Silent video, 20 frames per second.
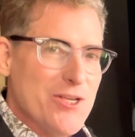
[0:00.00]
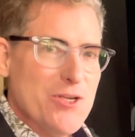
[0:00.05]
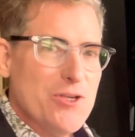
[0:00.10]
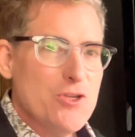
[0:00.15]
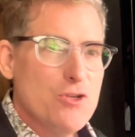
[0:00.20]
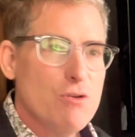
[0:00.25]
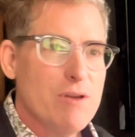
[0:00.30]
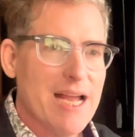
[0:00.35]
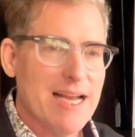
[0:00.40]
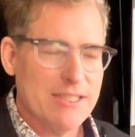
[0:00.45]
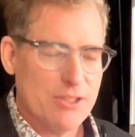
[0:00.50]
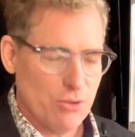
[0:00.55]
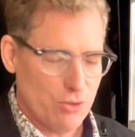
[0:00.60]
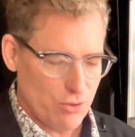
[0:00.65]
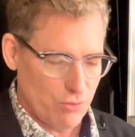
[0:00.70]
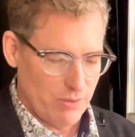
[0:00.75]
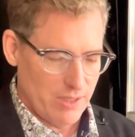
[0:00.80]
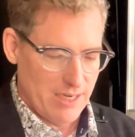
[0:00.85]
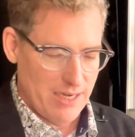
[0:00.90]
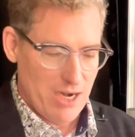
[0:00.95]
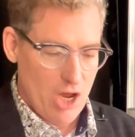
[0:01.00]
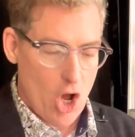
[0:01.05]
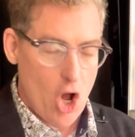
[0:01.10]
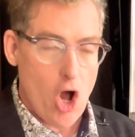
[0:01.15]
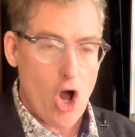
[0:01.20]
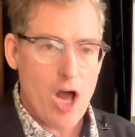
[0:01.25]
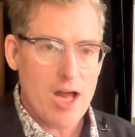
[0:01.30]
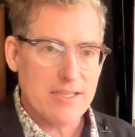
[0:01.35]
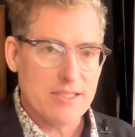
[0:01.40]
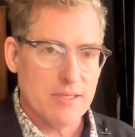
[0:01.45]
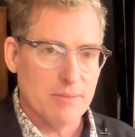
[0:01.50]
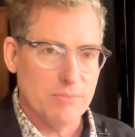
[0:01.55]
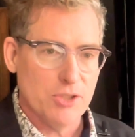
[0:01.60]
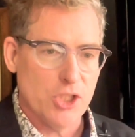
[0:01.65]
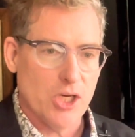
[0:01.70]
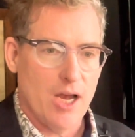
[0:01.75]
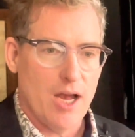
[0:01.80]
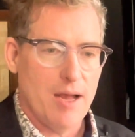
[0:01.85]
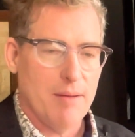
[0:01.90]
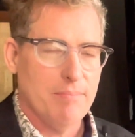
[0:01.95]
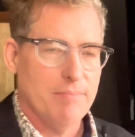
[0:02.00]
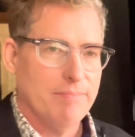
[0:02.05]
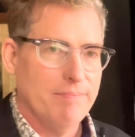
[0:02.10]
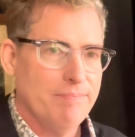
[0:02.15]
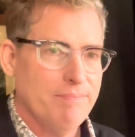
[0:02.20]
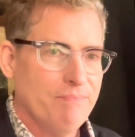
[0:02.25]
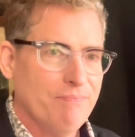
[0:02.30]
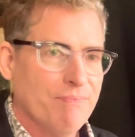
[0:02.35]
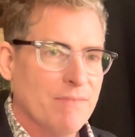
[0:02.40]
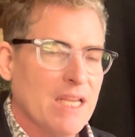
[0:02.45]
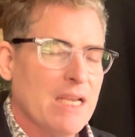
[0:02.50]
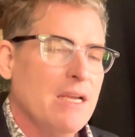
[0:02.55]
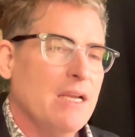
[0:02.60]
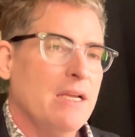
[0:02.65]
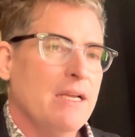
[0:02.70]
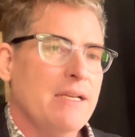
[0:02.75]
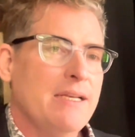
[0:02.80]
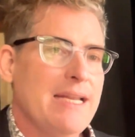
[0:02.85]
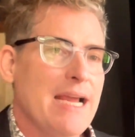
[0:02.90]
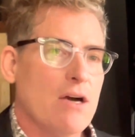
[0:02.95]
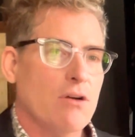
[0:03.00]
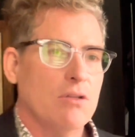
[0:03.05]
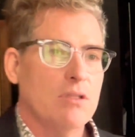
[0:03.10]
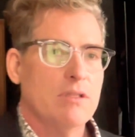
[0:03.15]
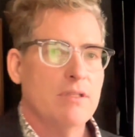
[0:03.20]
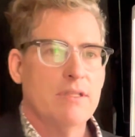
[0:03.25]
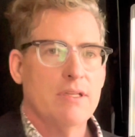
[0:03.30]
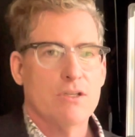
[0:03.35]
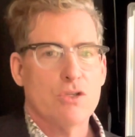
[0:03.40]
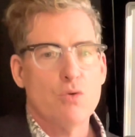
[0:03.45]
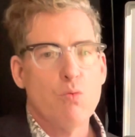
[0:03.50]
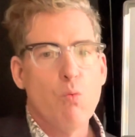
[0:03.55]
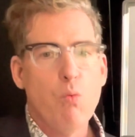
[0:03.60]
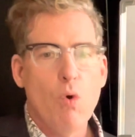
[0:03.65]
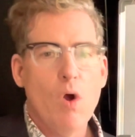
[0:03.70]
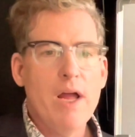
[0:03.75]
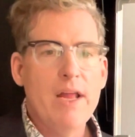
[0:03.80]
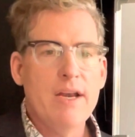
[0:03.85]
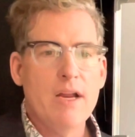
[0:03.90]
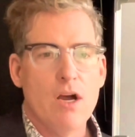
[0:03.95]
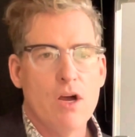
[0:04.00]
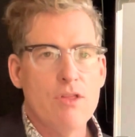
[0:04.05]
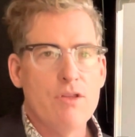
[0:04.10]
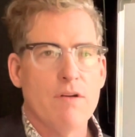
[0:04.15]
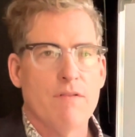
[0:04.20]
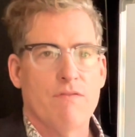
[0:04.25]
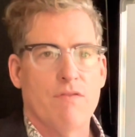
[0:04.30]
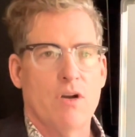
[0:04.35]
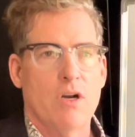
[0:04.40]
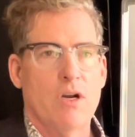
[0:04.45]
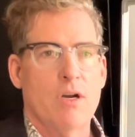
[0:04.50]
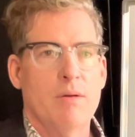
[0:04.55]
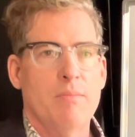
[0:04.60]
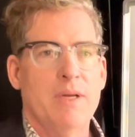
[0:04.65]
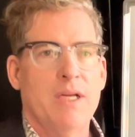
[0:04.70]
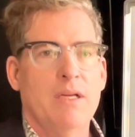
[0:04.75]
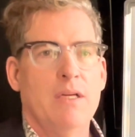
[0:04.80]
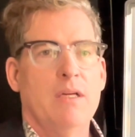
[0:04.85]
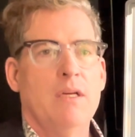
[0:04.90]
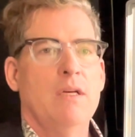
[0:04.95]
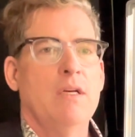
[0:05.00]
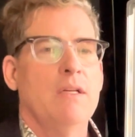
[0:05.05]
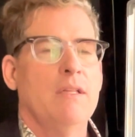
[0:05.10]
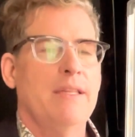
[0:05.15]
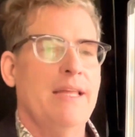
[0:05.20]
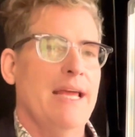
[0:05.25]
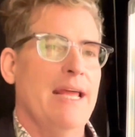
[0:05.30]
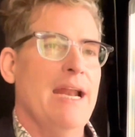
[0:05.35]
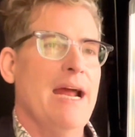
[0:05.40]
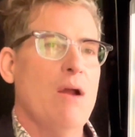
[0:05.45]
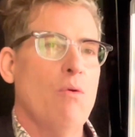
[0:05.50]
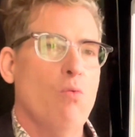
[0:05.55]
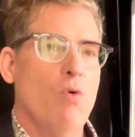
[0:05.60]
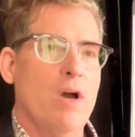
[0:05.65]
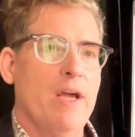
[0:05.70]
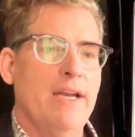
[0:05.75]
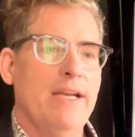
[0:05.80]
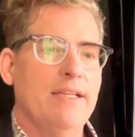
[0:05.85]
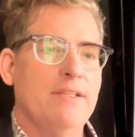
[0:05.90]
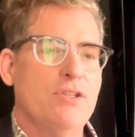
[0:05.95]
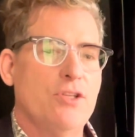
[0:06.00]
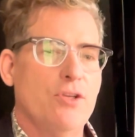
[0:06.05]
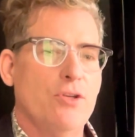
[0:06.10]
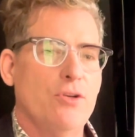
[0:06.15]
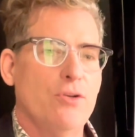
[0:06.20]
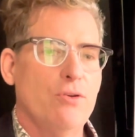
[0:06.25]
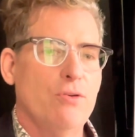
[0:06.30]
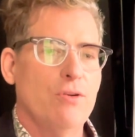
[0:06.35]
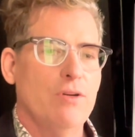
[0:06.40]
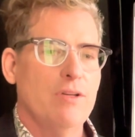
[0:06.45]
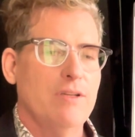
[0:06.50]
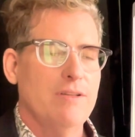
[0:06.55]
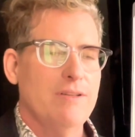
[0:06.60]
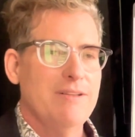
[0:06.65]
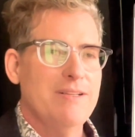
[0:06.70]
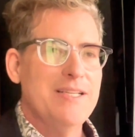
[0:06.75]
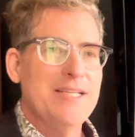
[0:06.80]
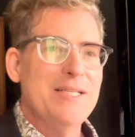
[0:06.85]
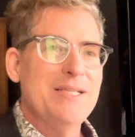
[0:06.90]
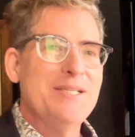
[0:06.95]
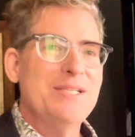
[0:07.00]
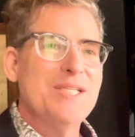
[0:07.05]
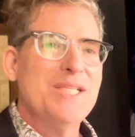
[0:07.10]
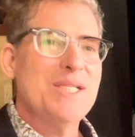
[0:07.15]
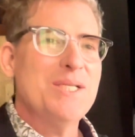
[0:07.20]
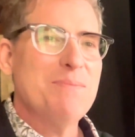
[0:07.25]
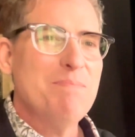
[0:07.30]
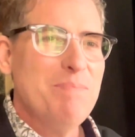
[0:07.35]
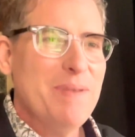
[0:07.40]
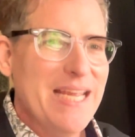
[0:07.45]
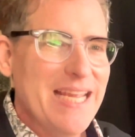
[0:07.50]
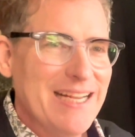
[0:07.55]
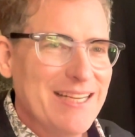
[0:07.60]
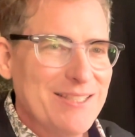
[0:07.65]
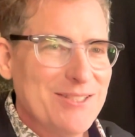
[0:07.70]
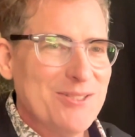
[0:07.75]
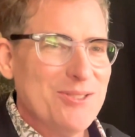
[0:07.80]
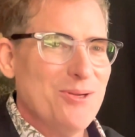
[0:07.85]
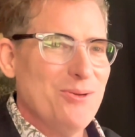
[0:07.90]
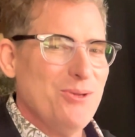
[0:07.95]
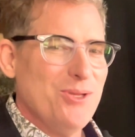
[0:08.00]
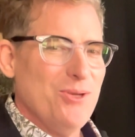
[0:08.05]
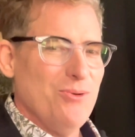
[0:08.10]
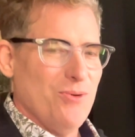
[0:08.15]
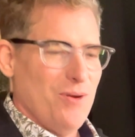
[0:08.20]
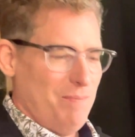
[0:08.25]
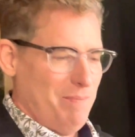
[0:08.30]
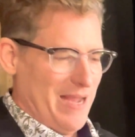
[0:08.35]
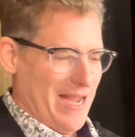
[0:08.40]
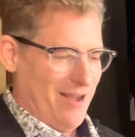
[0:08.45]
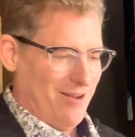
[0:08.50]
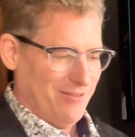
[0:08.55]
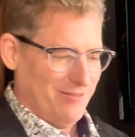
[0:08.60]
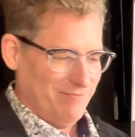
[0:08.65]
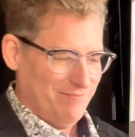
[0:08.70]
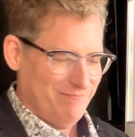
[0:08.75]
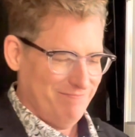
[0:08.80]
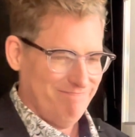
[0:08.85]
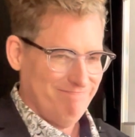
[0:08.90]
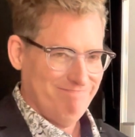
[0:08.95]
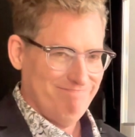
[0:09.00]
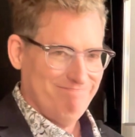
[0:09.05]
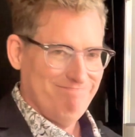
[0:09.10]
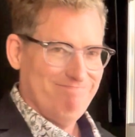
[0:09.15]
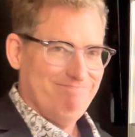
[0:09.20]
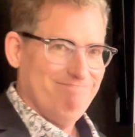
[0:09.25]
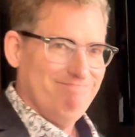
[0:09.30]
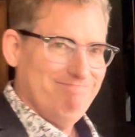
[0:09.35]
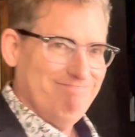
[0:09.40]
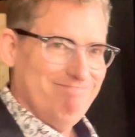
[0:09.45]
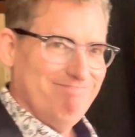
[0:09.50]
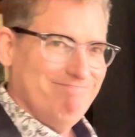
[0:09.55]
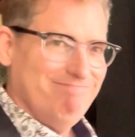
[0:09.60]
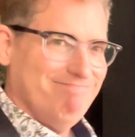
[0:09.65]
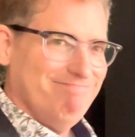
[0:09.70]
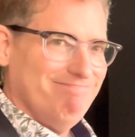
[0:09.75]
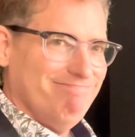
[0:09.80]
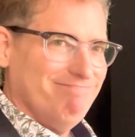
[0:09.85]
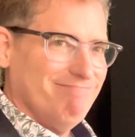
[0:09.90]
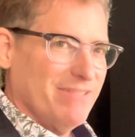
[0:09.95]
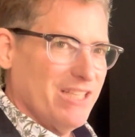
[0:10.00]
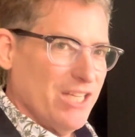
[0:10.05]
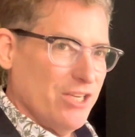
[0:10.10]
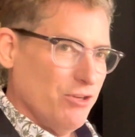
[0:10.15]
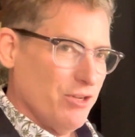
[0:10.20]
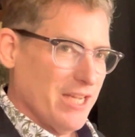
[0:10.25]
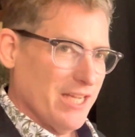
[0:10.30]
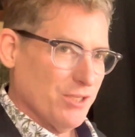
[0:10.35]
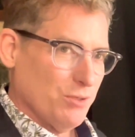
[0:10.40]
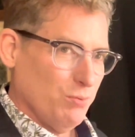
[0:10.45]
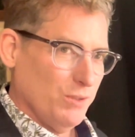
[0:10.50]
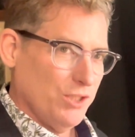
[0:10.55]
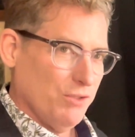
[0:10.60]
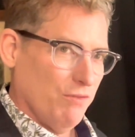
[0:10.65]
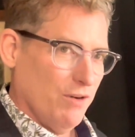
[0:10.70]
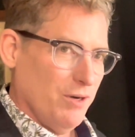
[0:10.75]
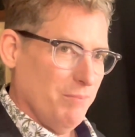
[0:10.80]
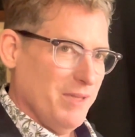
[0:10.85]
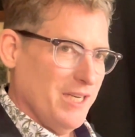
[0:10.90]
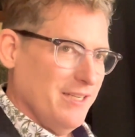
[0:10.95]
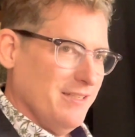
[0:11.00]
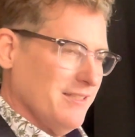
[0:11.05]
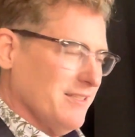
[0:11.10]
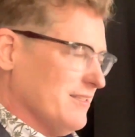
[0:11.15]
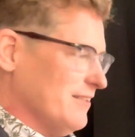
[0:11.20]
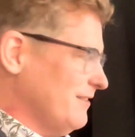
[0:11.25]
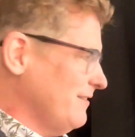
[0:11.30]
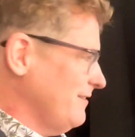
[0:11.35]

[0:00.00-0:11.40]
You guys are doing an awesome job. Now, there's one other verb that I wanted to speak to you about. Can you guess which verb it is?